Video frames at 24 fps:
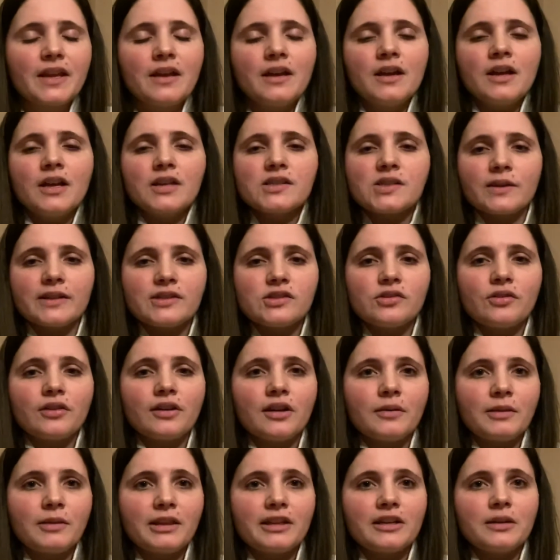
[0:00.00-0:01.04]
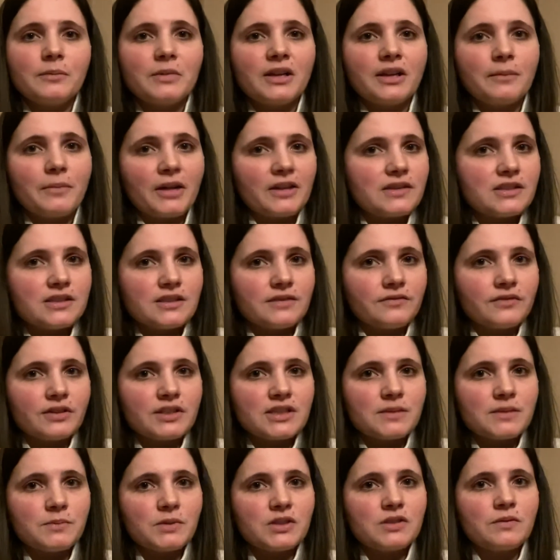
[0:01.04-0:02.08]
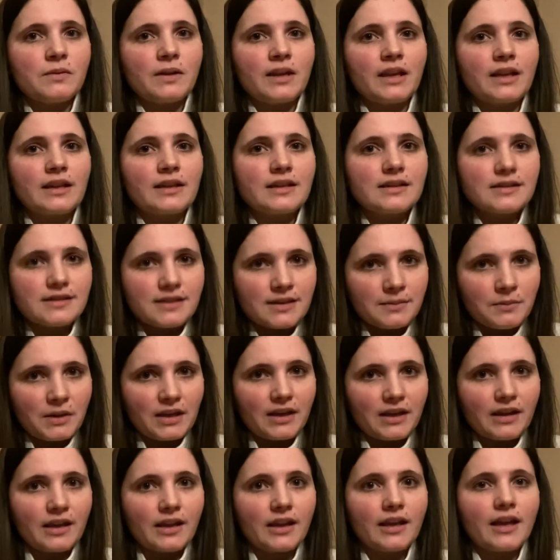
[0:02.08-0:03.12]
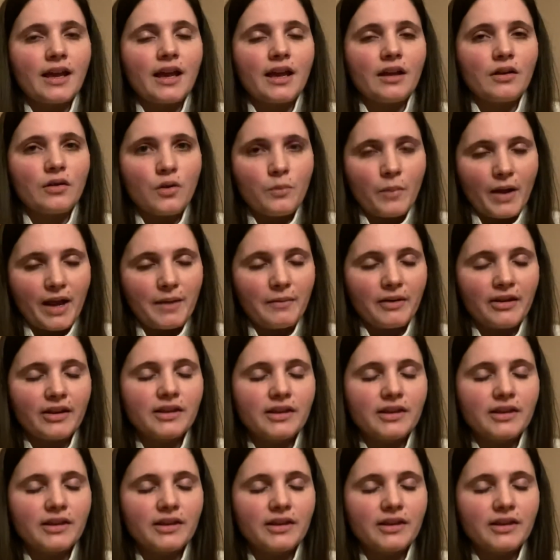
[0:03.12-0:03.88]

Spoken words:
So let's talk a little bit about the difference between CBD and Copaiba.